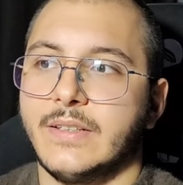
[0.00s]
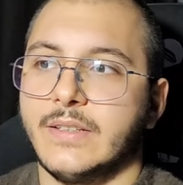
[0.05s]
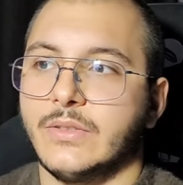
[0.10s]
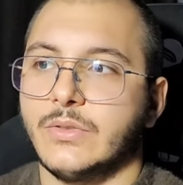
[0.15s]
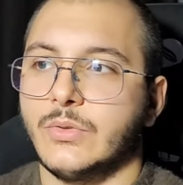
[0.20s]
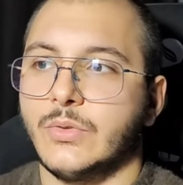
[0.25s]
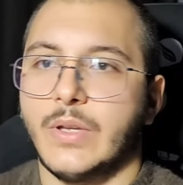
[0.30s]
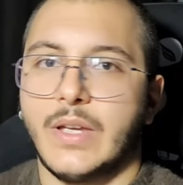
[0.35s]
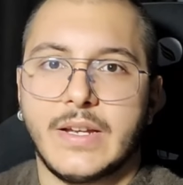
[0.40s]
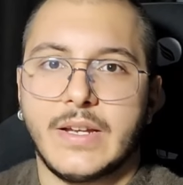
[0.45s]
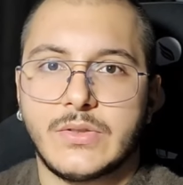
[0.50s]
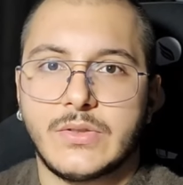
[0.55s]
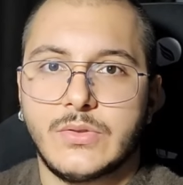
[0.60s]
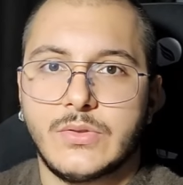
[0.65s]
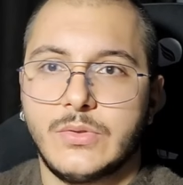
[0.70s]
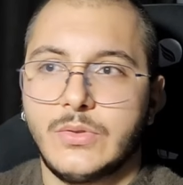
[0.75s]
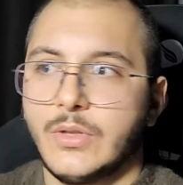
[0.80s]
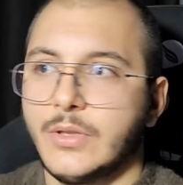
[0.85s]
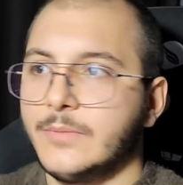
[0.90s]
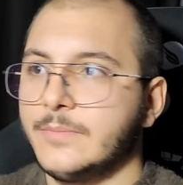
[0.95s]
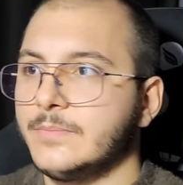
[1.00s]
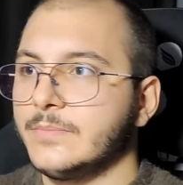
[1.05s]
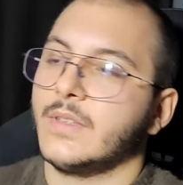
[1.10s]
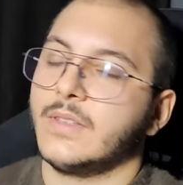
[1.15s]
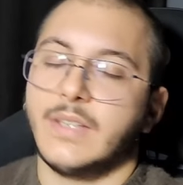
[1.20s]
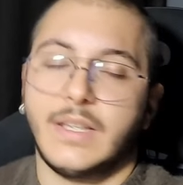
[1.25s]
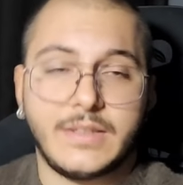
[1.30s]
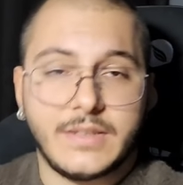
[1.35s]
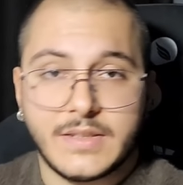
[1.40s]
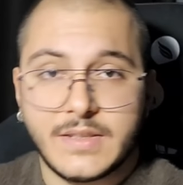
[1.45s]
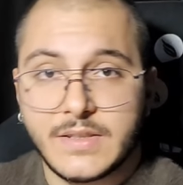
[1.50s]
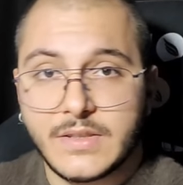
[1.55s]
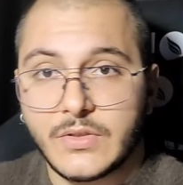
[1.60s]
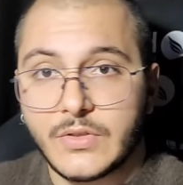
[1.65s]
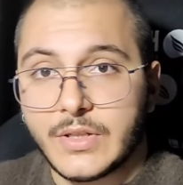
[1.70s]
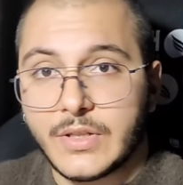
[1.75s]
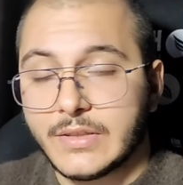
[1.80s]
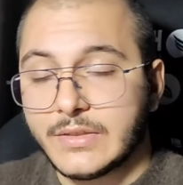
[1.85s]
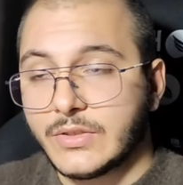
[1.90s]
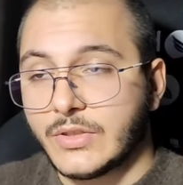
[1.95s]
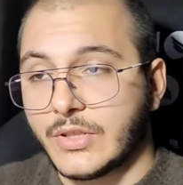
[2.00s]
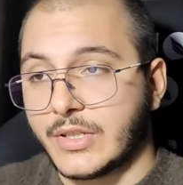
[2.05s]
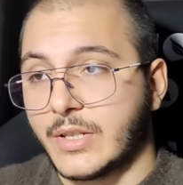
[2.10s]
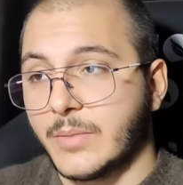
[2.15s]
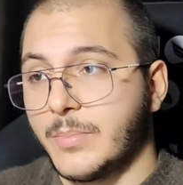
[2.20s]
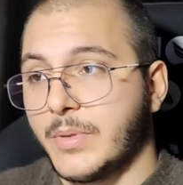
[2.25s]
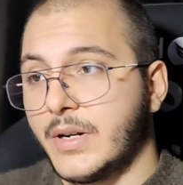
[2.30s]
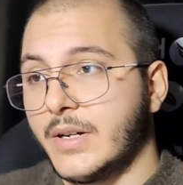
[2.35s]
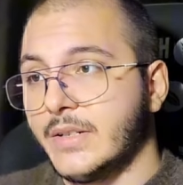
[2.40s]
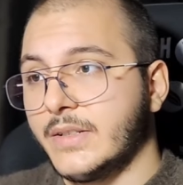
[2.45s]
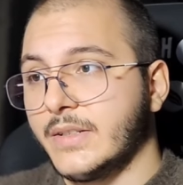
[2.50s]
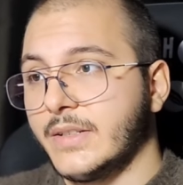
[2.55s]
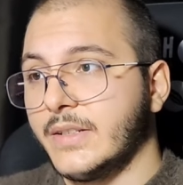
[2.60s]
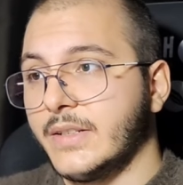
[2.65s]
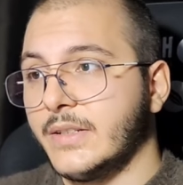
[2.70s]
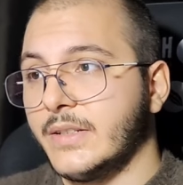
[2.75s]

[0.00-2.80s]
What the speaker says: to the AI Studio. Then this is the real tricky part.